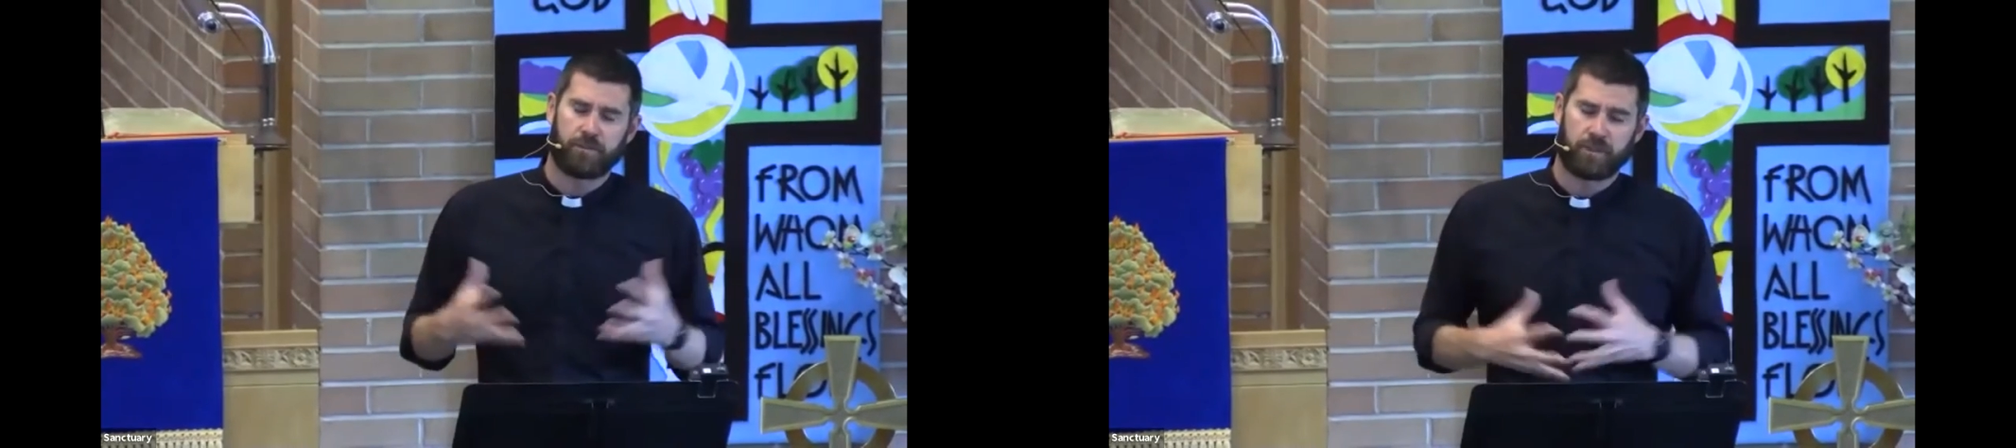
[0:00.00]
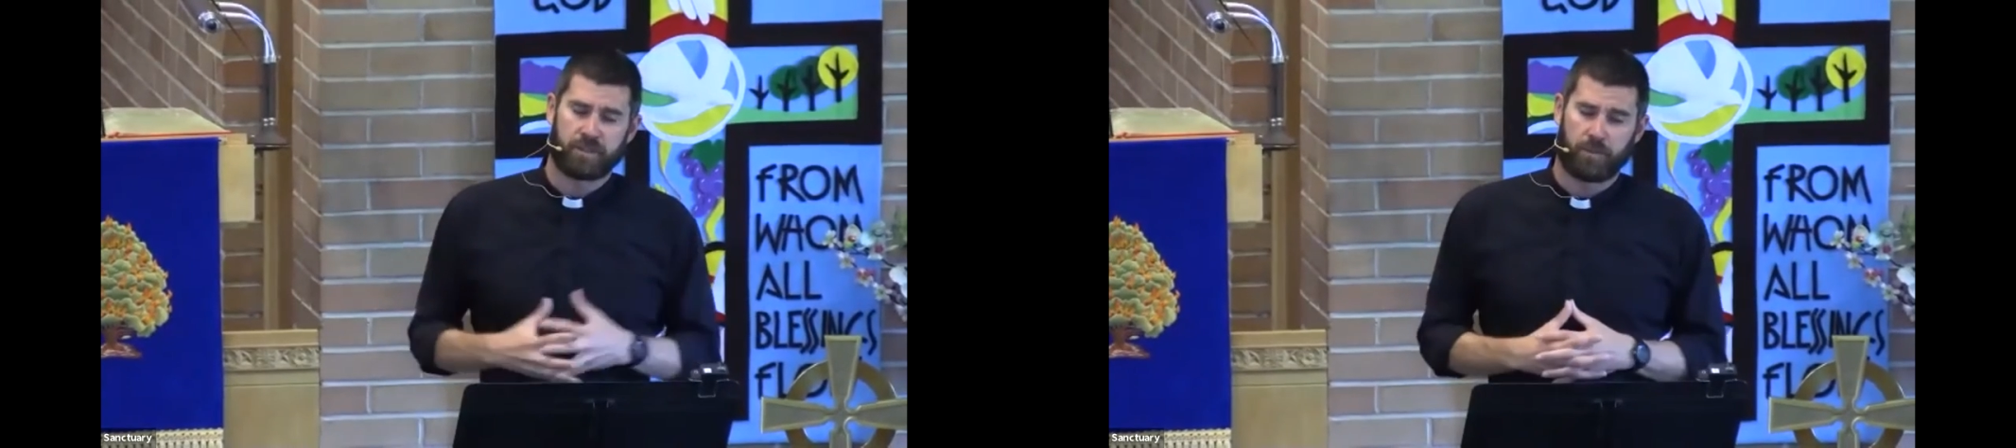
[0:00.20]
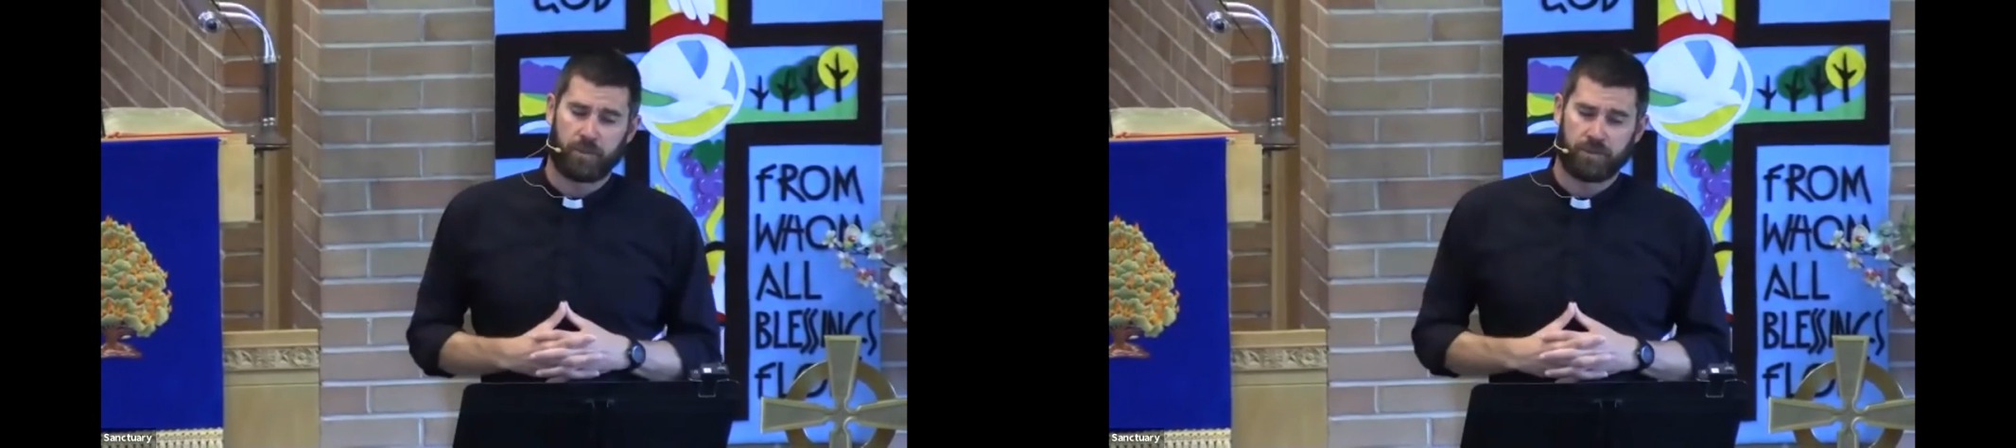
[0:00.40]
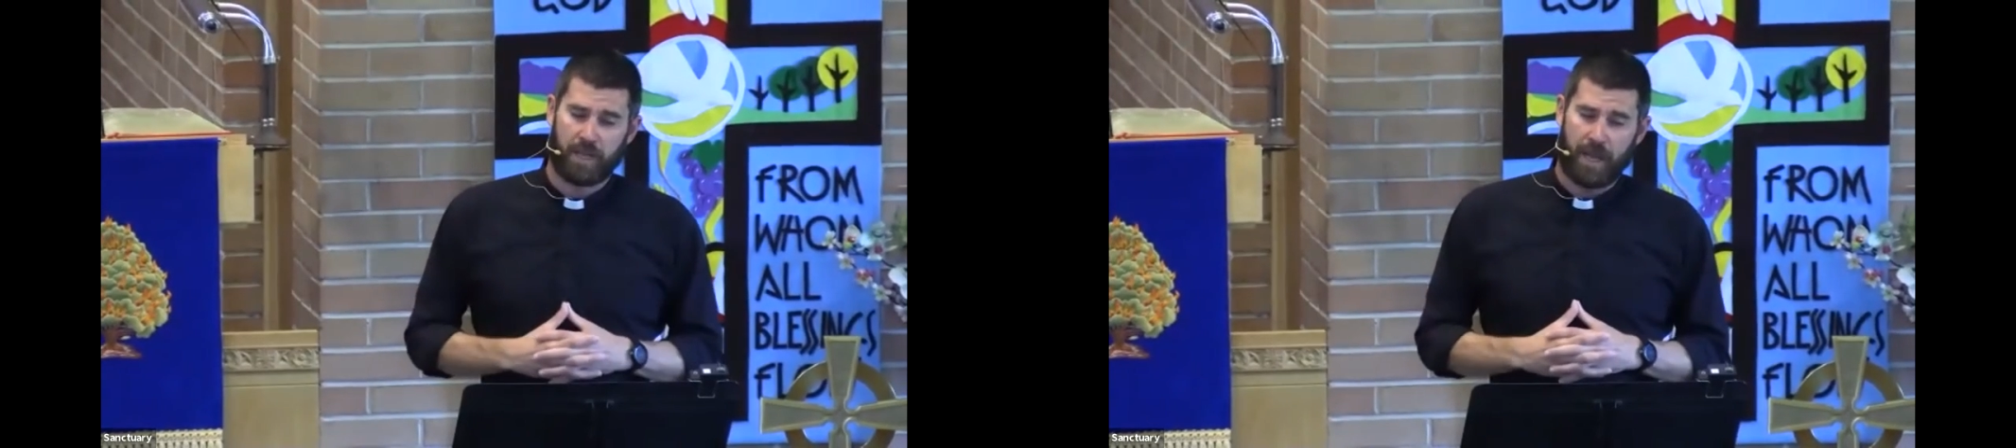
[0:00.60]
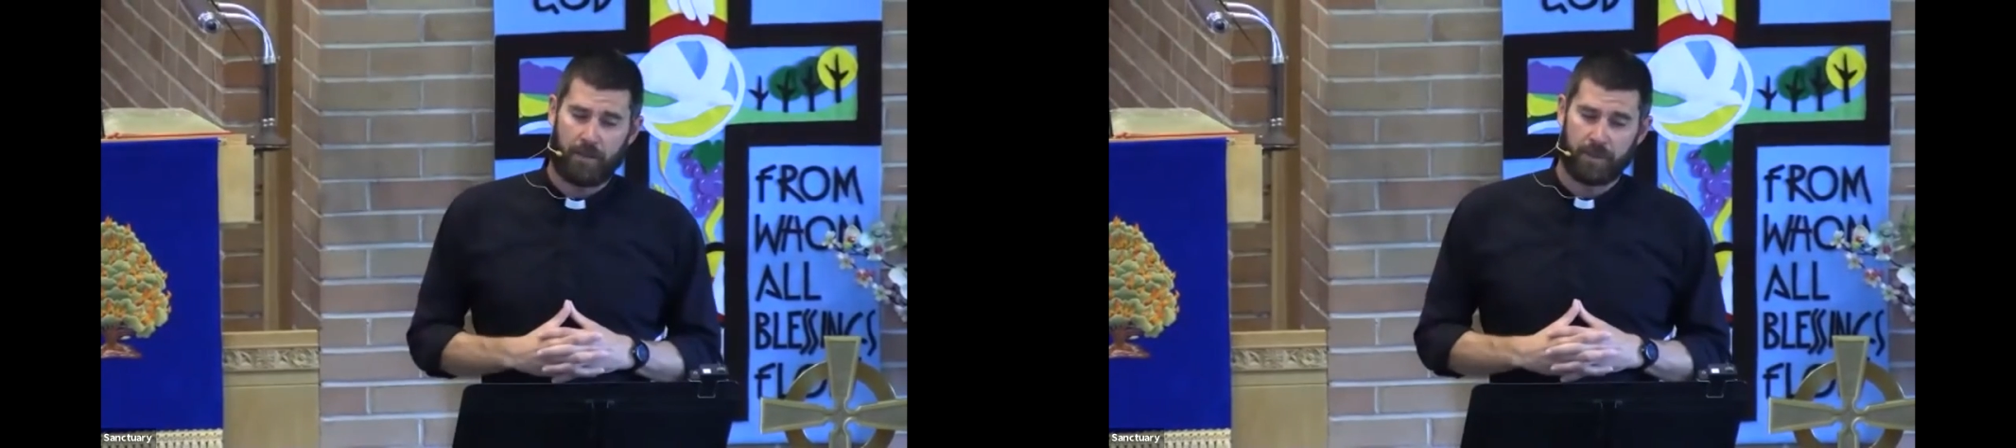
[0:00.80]
of what's supposed to
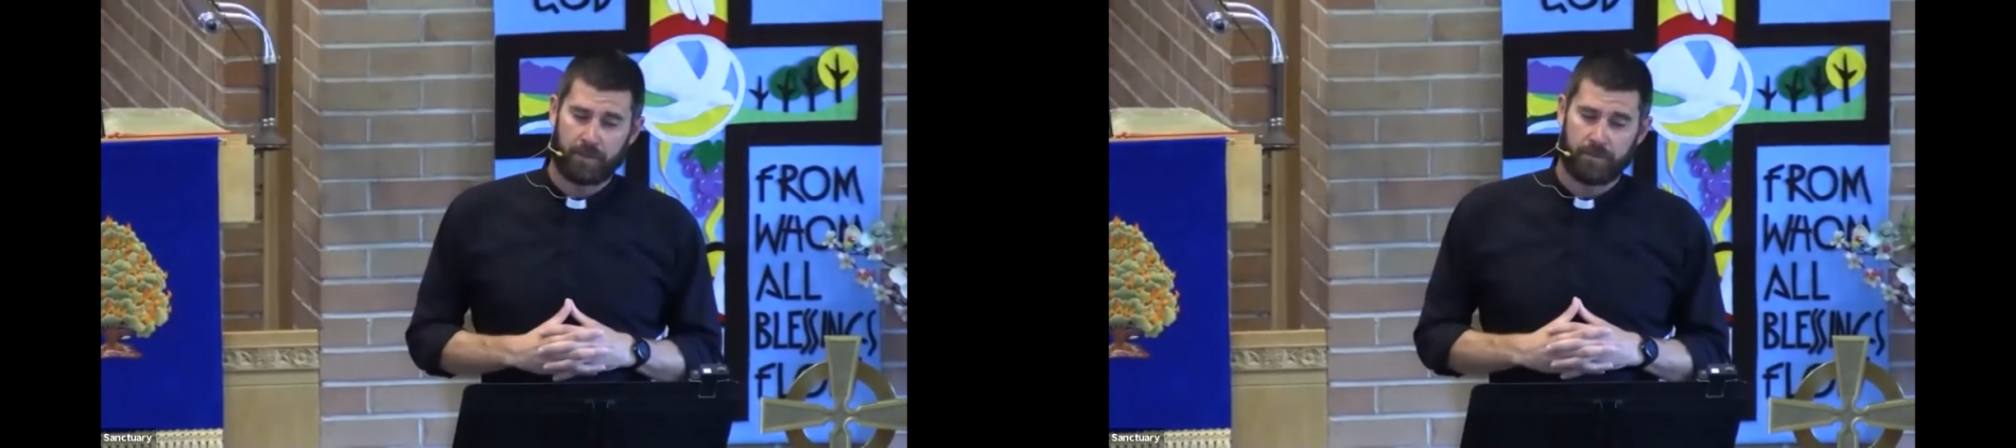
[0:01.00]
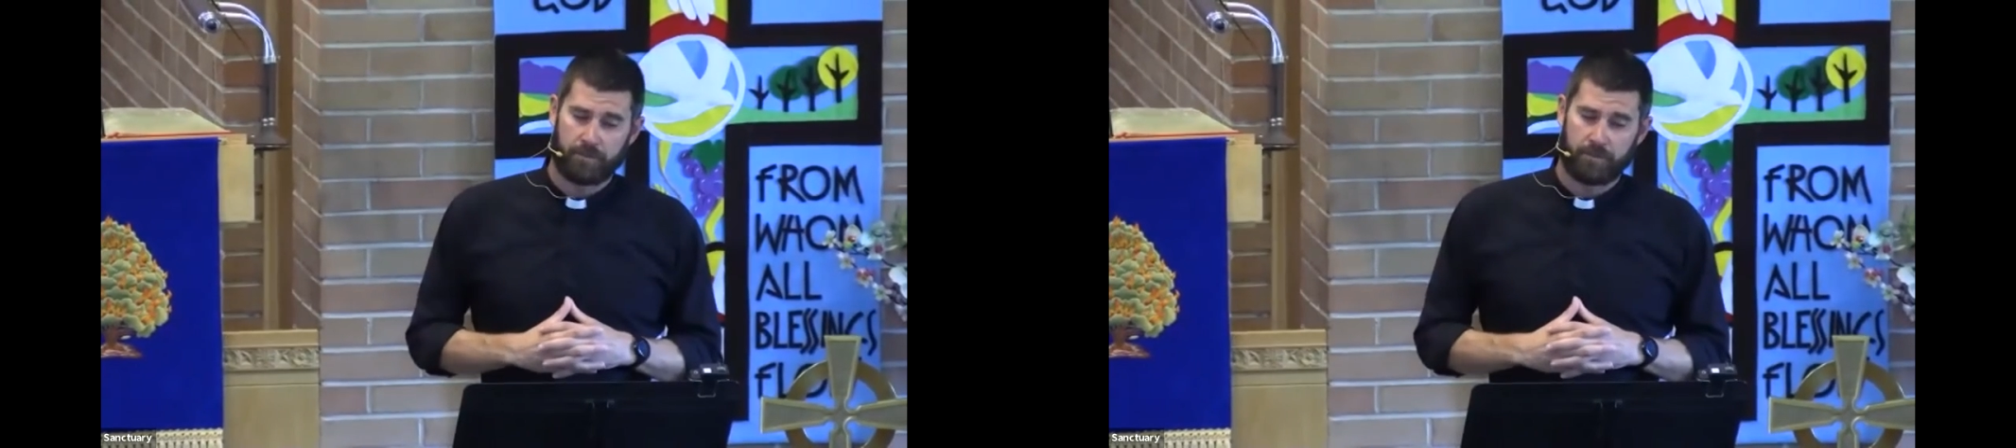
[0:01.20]
happen.